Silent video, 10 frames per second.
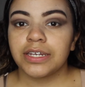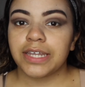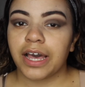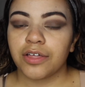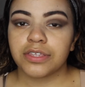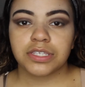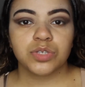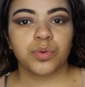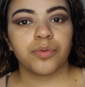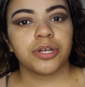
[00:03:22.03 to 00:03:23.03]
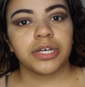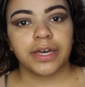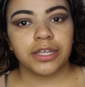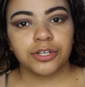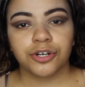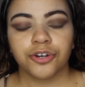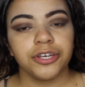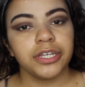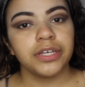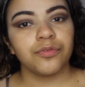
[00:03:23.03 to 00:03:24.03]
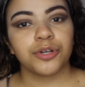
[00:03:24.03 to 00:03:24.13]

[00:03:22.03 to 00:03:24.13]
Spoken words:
Now this is where we're going to get a little creative.